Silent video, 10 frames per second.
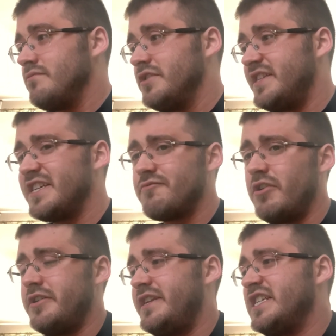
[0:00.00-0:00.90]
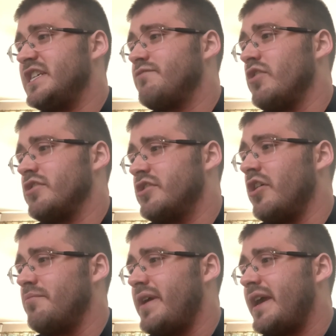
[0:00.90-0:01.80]
But this one, this is what
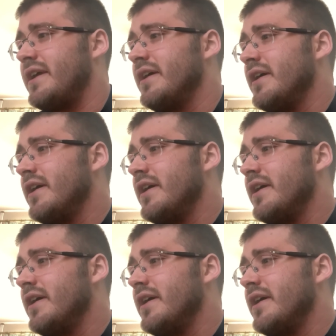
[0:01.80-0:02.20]
got me.